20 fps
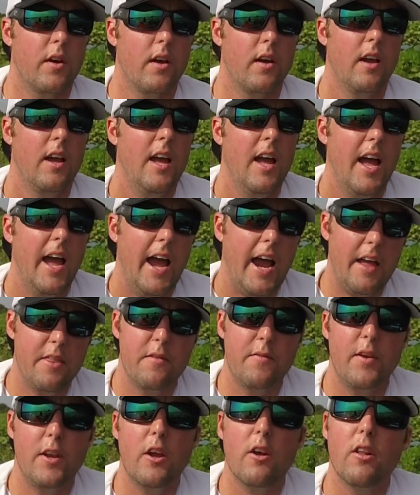I had
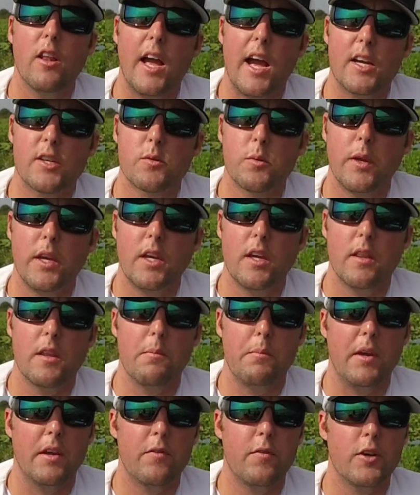the video last week of
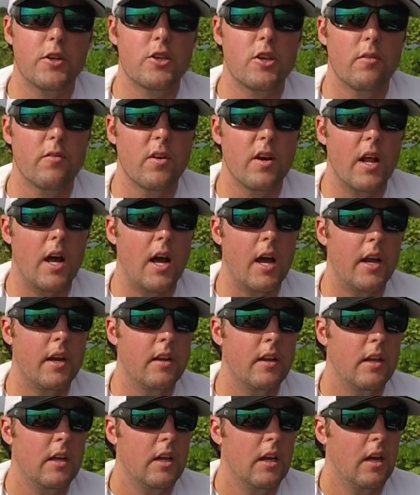the big fish over
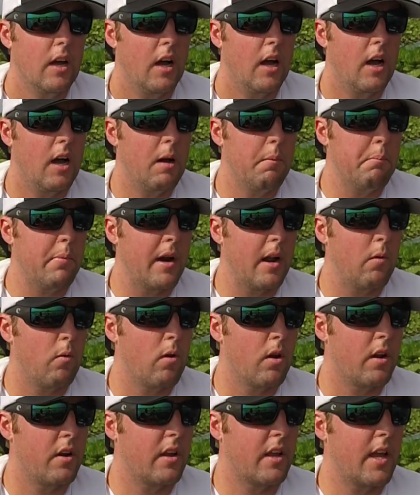9, but I
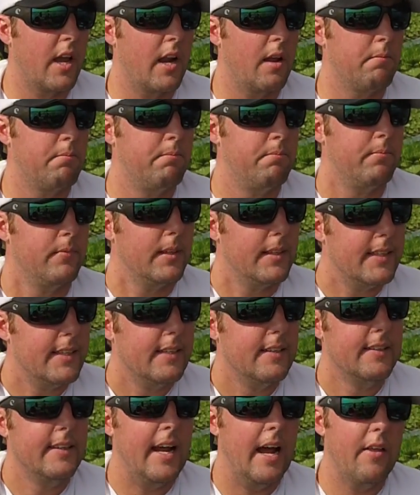wanted to kind of,
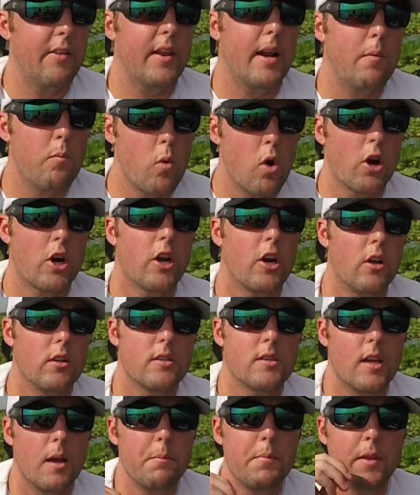now that I'm working on
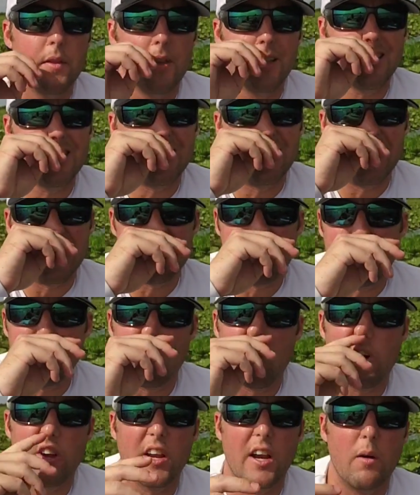something that's been
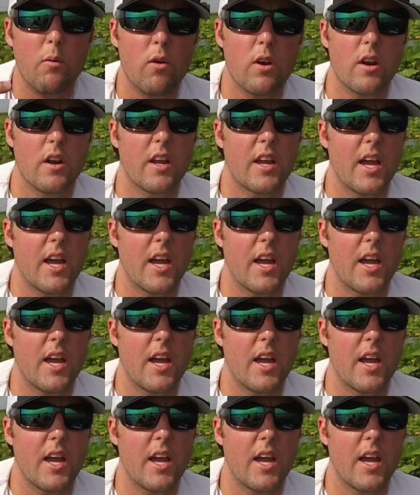working, I wanted to